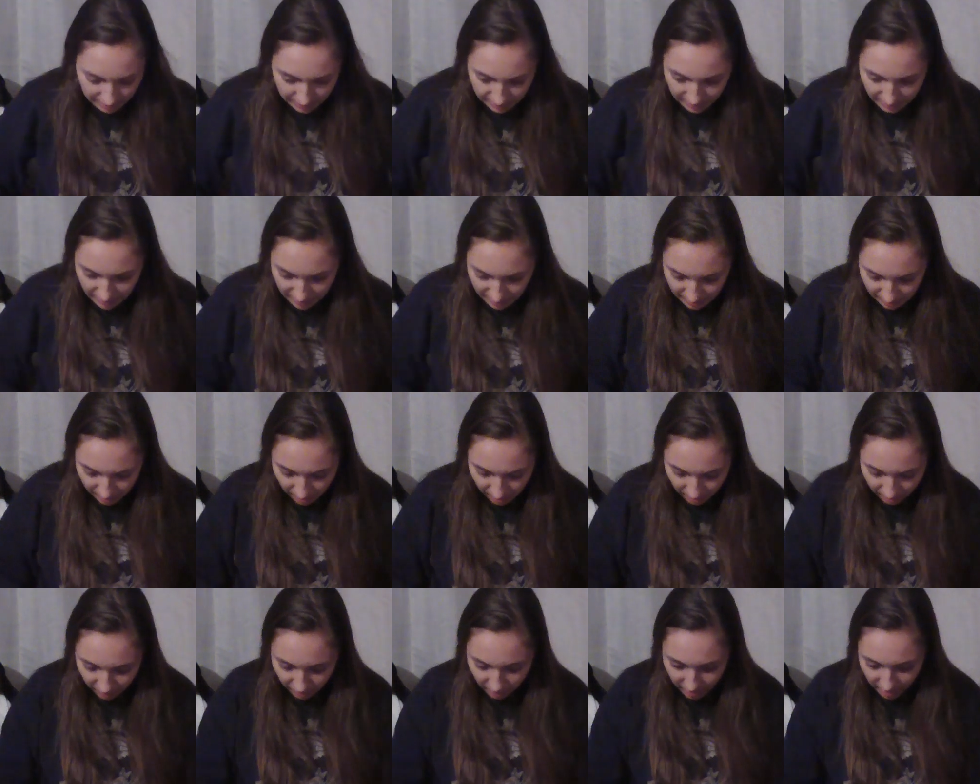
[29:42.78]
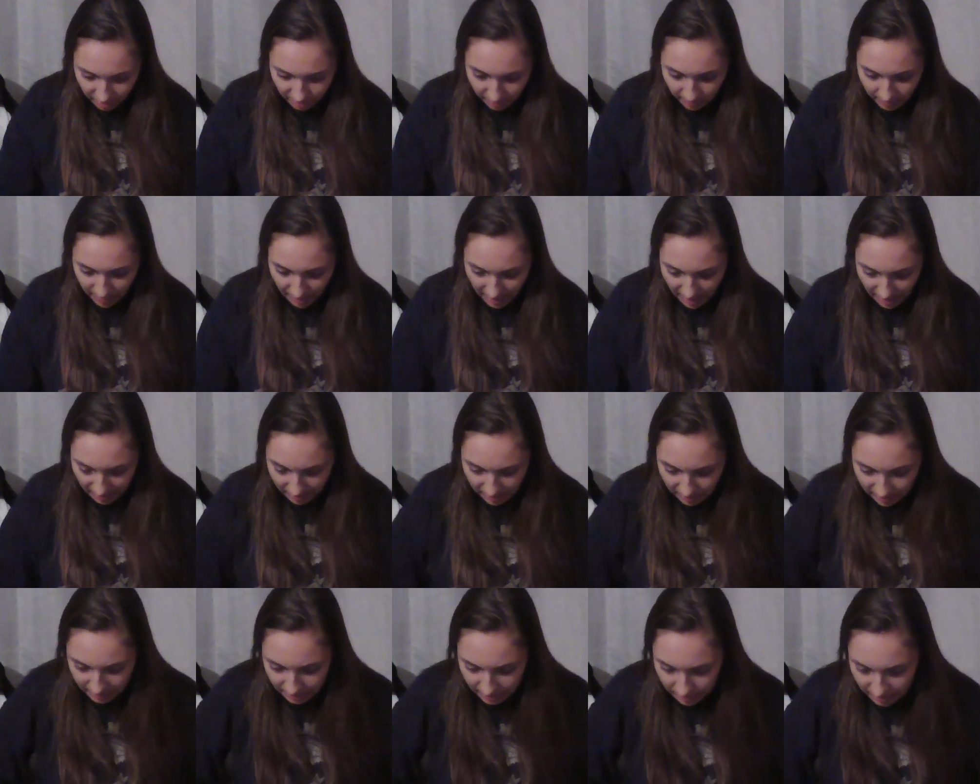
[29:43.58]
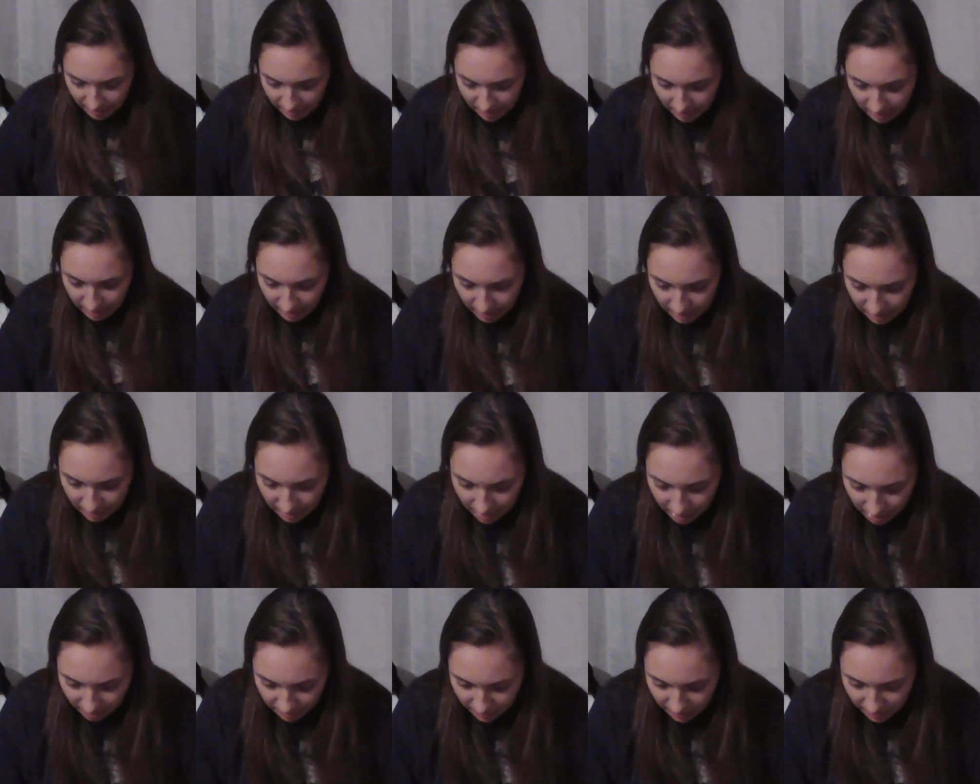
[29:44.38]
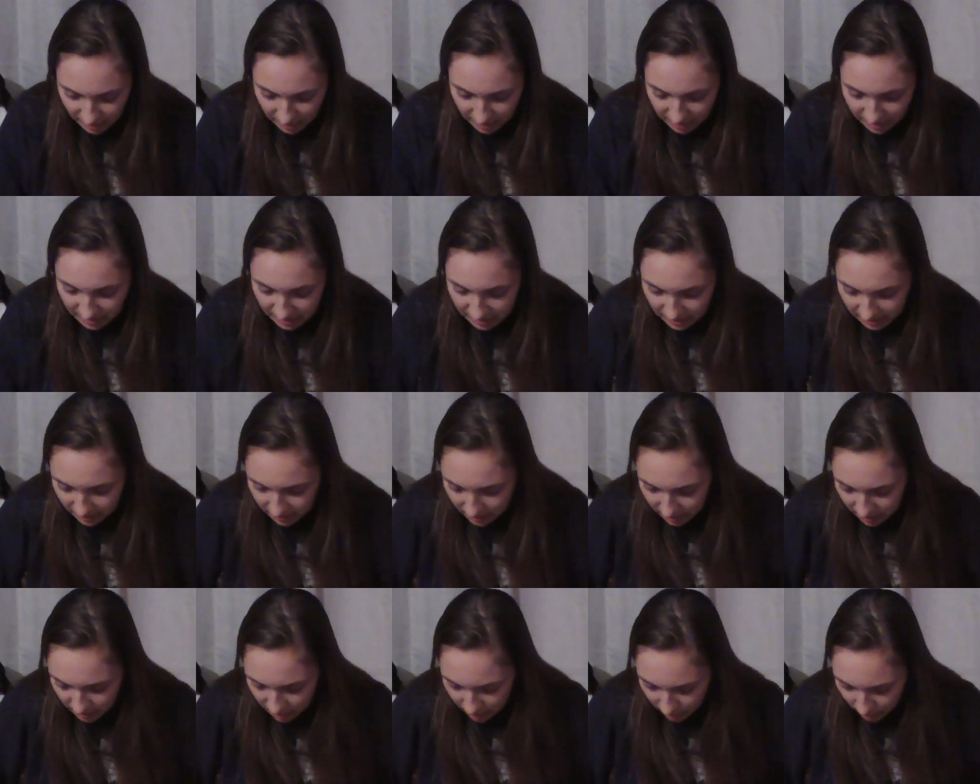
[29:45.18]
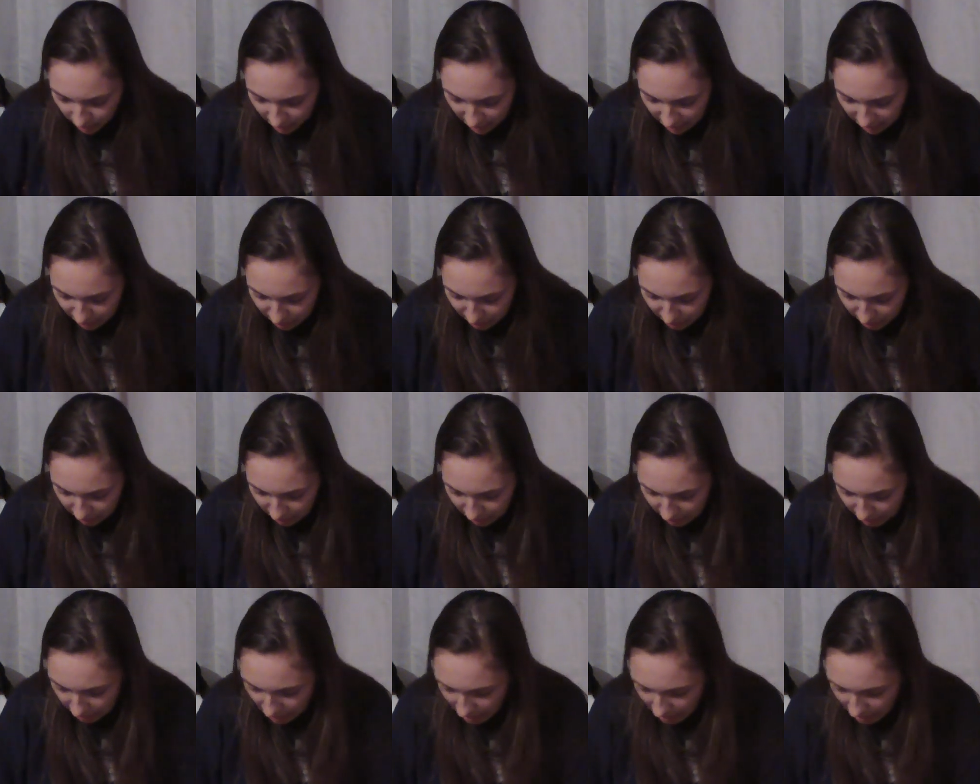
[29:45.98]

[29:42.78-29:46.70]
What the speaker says: and the end and the front and back of this sweater?